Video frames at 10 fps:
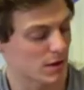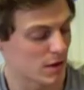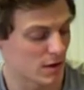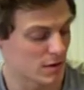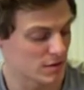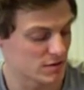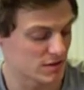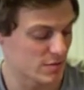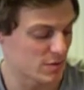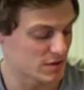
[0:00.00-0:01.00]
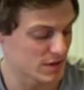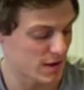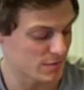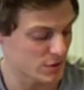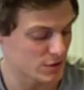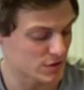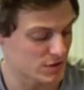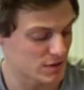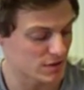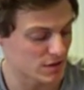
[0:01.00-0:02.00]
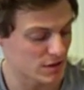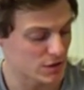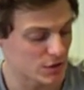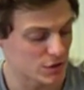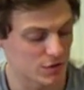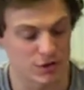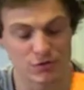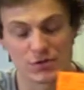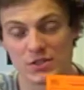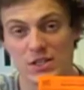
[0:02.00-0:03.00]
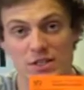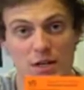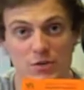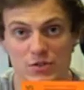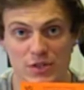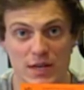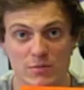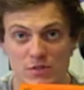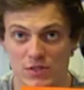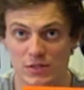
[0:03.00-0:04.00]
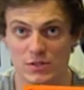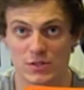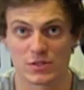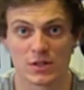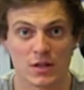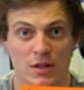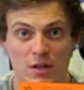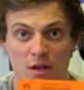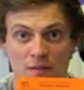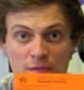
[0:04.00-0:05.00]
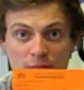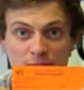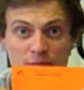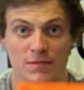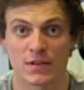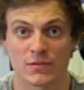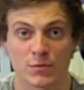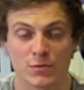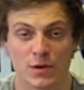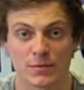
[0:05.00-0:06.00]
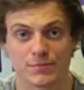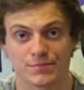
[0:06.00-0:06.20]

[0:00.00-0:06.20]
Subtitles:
And it's as simple as that. You just need the Treasurer's details and names and signatures, and that's all fine.